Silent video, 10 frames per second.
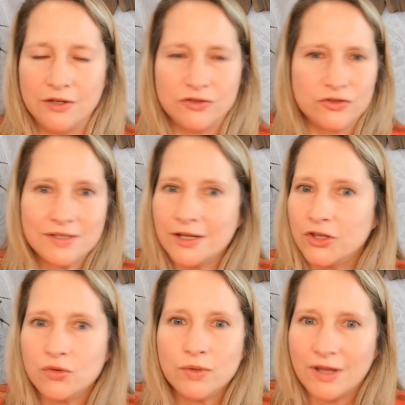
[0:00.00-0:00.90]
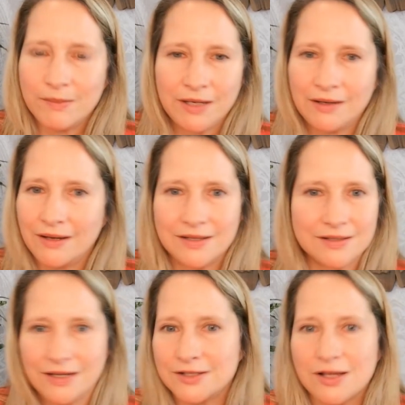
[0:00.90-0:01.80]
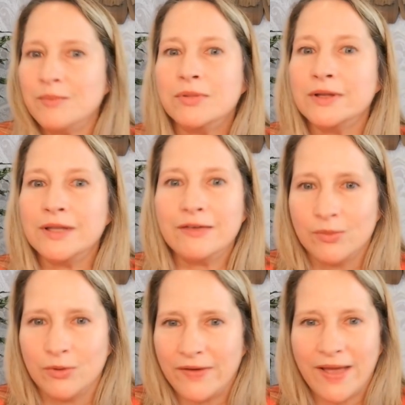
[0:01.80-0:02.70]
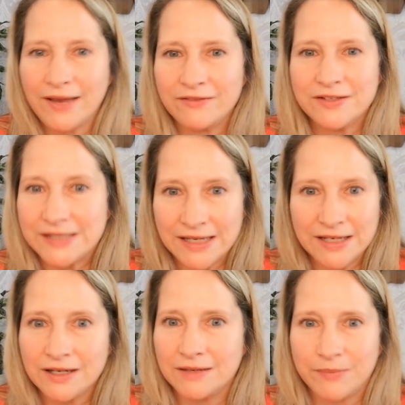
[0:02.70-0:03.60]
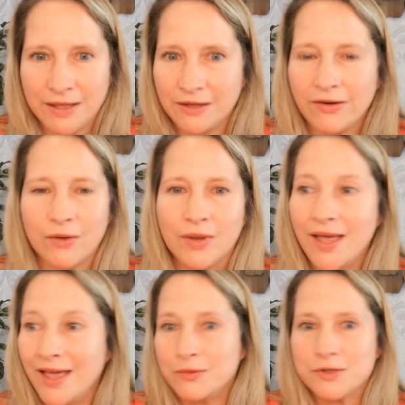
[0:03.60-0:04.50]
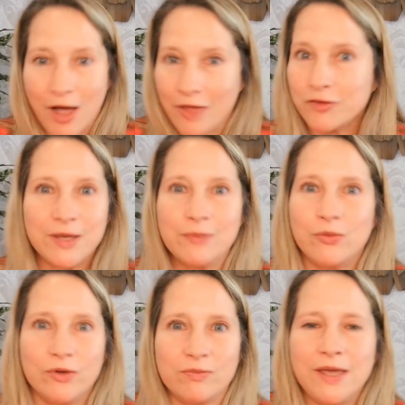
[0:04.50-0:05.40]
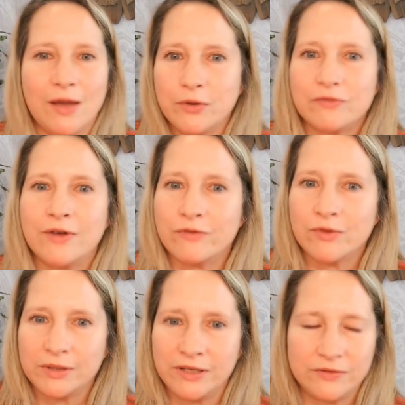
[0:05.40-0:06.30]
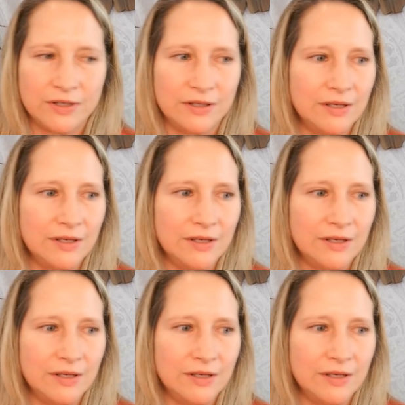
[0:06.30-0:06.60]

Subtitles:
Just like you would, I mean, it's unbelievable. If I hadn't seen it, been there, and there was other people with me, I would have never believed it.